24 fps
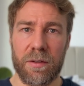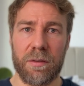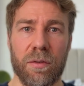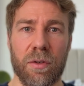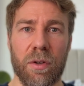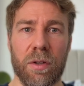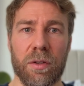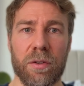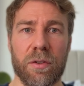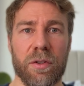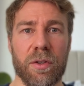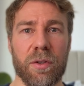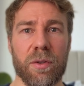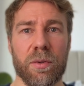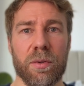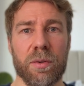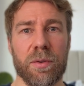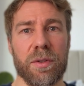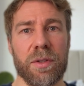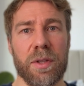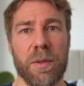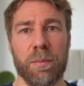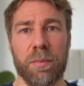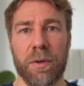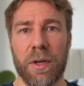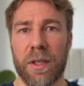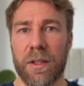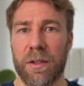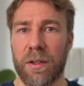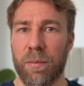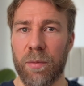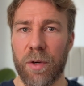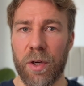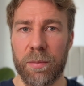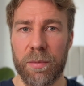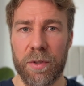Not tools that break
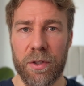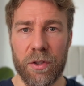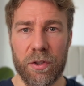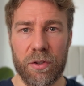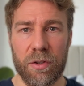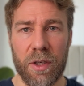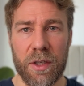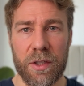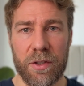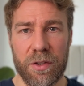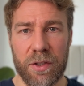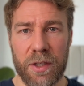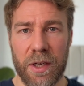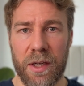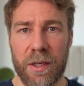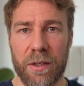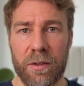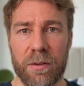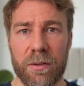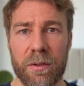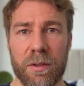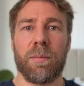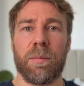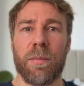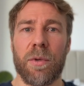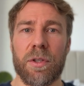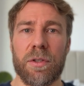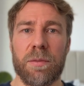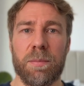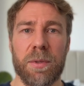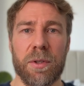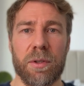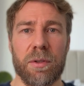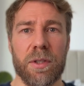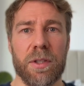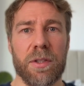the moment you try to scale. Most
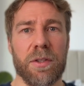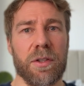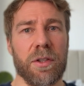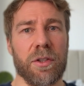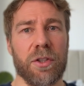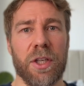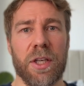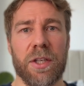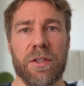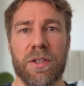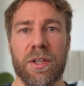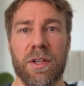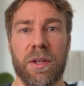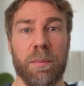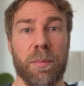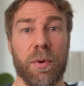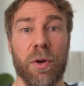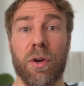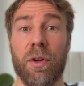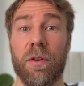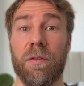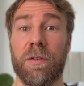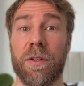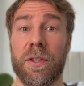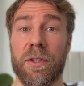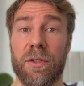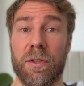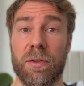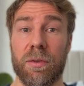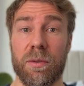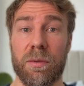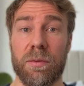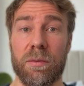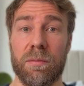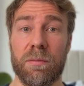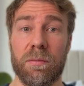builders are chasing the perfect
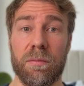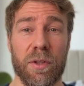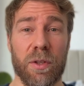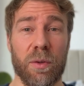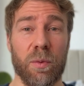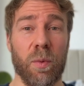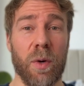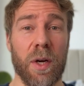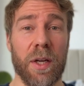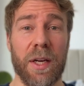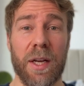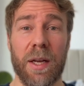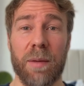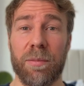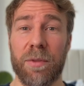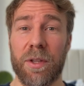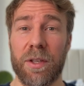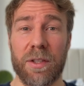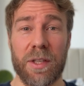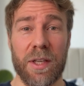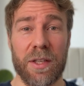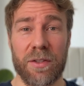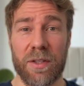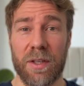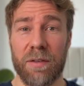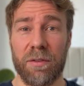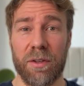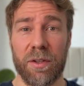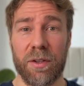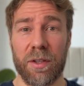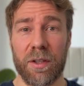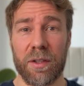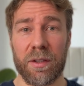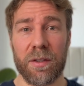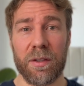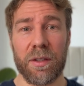tool, the one app that does
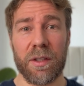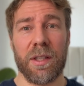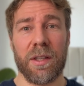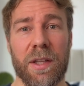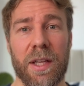everything.